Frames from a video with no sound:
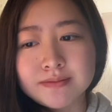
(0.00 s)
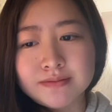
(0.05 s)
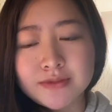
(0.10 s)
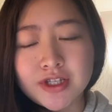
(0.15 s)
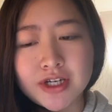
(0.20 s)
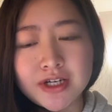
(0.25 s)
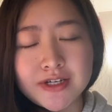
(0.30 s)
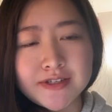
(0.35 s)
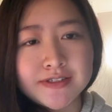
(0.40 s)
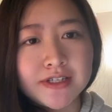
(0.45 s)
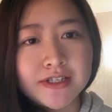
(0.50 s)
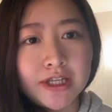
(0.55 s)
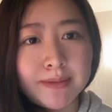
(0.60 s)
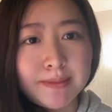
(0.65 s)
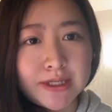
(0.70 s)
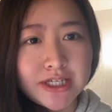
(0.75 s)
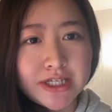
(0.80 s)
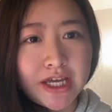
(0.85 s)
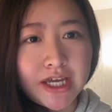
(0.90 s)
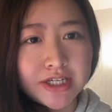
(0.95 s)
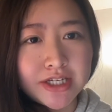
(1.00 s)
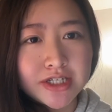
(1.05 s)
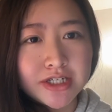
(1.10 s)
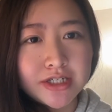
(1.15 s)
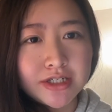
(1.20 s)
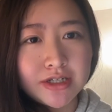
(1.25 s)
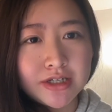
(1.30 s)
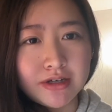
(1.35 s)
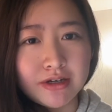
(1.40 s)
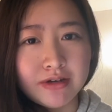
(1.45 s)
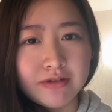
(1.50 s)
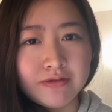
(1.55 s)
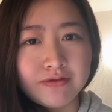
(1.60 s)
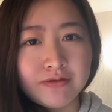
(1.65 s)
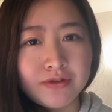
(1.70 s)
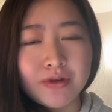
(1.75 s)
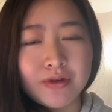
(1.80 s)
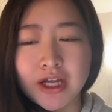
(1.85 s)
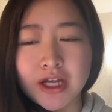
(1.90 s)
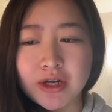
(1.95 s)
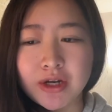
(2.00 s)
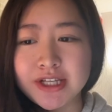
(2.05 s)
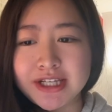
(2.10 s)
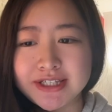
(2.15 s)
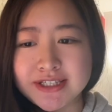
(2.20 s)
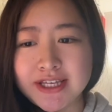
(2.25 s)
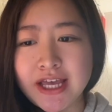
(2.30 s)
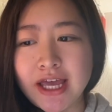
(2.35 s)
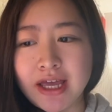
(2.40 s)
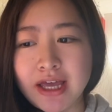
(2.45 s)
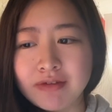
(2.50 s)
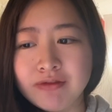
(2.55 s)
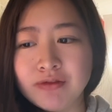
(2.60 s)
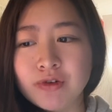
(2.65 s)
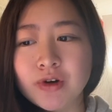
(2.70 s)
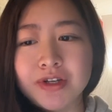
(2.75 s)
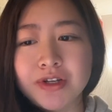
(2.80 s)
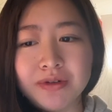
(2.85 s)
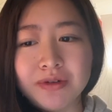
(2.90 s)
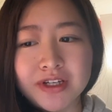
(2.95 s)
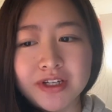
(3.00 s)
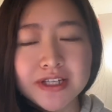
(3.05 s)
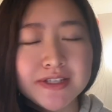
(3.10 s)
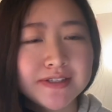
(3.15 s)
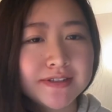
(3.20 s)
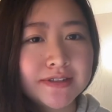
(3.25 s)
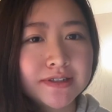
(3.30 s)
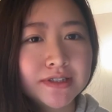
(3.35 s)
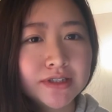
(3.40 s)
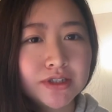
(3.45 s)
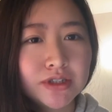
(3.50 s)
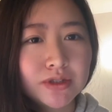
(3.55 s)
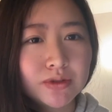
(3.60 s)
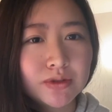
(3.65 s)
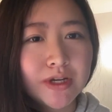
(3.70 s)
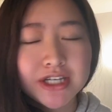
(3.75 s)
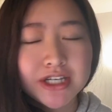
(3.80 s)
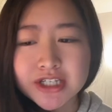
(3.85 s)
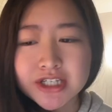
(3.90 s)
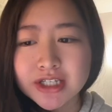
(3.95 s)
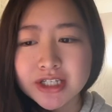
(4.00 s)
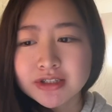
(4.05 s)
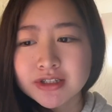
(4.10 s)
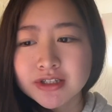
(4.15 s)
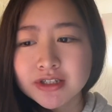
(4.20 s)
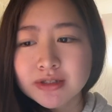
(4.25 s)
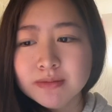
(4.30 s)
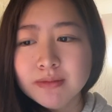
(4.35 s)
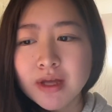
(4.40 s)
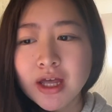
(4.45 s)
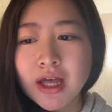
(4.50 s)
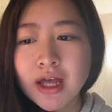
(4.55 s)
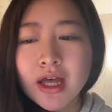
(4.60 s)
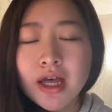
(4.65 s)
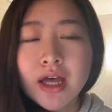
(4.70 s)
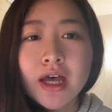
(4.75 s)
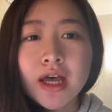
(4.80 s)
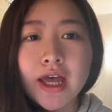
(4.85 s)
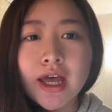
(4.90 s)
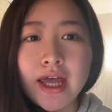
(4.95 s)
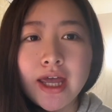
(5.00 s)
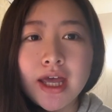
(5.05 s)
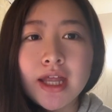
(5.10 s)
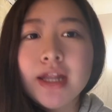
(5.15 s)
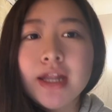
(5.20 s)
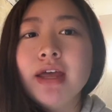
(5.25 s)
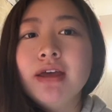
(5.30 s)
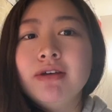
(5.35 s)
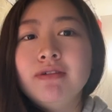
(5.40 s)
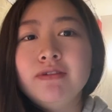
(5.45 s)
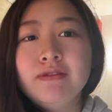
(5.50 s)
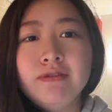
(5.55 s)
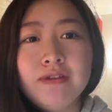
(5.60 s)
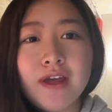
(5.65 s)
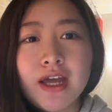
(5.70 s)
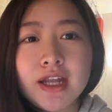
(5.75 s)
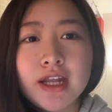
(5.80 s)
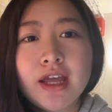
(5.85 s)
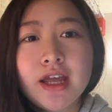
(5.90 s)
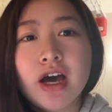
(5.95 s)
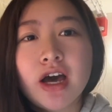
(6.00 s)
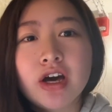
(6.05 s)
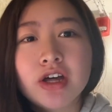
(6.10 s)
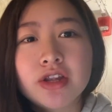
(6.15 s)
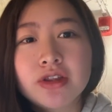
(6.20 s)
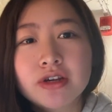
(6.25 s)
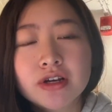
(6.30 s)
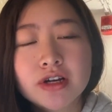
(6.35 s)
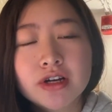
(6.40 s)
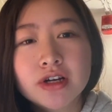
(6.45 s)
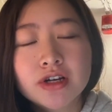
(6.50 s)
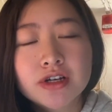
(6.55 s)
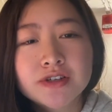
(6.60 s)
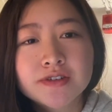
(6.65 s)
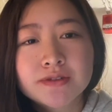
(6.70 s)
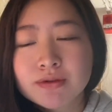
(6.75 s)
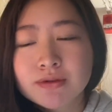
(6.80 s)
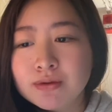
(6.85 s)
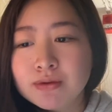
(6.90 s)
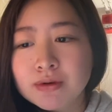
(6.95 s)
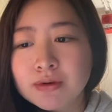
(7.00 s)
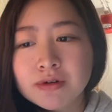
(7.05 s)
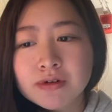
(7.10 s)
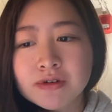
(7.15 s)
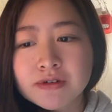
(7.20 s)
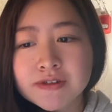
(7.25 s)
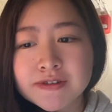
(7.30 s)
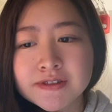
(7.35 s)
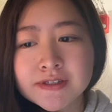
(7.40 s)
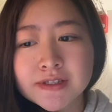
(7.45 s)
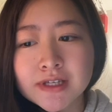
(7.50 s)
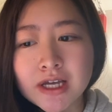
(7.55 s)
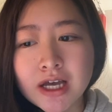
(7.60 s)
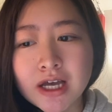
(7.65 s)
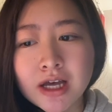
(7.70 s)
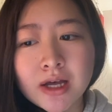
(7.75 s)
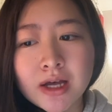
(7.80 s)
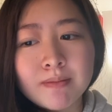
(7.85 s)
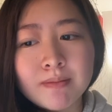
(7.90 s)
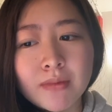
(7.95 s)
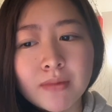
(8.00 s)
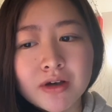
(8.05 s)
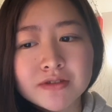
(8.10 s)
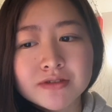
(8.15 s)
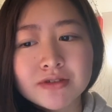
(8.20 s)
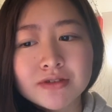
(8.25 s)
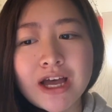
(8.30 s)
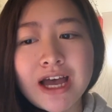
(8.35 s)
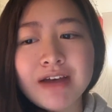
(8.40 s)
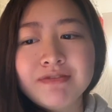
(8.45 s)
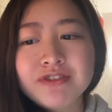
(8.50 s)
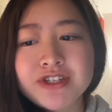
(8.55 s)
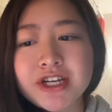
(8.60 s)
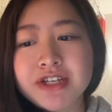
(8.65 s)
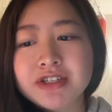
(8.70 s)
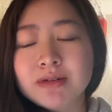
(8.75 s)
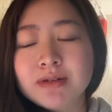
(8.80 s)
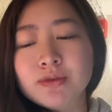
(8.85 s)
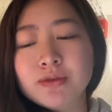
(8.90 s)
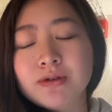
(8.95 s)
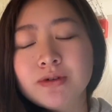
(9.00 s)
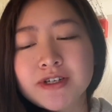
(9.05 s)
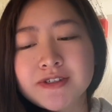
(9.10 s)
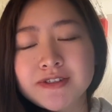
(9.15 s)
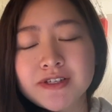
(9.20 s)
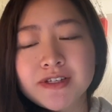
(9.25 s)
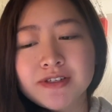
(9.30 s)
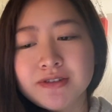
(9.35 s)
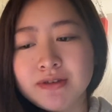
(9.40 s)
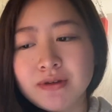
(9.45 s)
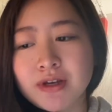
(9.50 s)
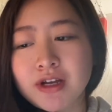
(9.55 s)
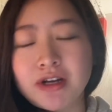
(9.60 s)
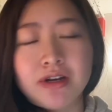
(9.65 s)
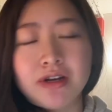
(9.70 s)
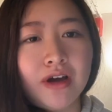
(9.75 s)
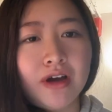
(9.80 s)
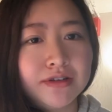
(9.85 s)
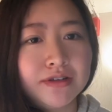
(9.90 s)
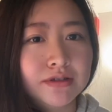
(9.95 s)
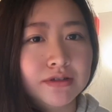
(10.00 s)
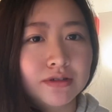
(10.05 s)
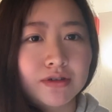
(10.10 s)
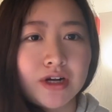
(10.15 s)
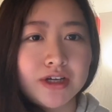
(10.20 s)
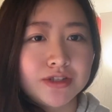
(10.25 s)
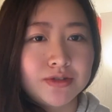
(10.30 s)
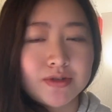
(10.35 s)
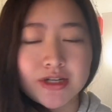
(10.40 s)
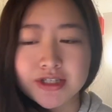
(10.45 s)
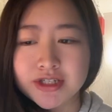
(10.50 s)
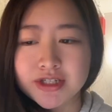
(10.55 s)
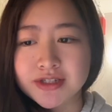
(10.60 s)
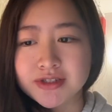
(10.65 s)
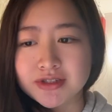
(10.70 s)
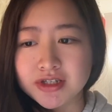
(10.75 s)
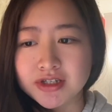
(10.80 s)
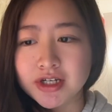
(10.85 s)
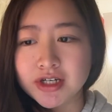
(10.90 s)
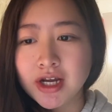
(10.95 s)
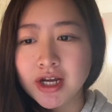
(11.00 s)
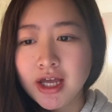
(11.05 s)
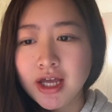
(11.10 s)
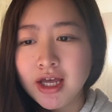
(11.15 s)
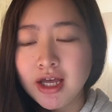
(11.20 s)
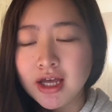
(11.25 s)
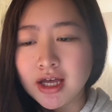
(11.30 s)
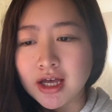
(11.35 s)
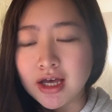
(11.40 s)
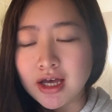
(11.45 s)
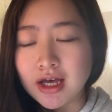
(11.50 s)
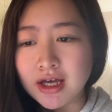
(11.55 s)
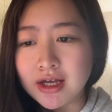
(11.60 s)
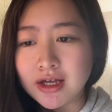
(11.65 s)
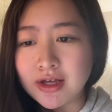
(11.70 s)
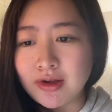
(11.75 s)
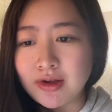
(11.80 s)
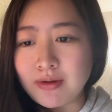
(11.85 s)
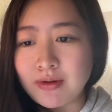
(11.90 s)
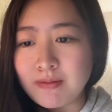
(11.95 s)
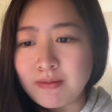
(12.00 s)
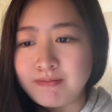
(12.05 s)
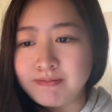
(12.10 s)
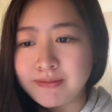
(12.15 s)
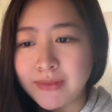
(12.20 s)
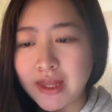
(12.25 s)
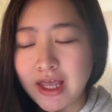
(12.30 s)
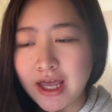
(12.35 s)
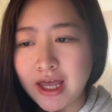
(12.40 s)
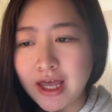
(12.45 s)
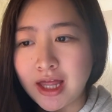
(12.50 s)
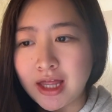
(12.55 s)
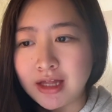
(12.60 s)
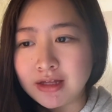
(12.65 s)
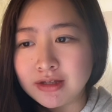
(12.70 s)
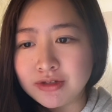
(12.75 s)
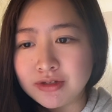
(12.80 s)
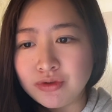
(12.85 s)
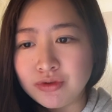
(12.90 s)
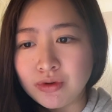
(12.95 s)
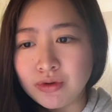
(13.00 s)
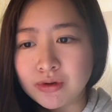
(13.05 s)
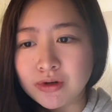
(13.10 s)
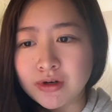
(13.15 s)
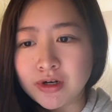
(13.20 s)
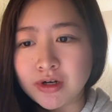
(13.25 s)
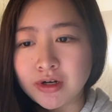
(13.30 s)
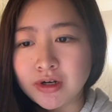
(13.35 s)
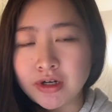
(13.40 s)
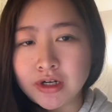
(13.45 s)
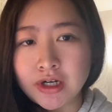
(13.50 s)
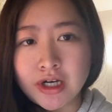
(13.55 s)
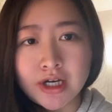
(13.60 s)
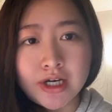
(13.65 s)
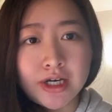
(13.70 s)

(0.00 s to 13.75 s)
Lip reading: there's a limitation of you can only take 4 units during J term, and if any other schools also have J term courses, you can also cross-register, and your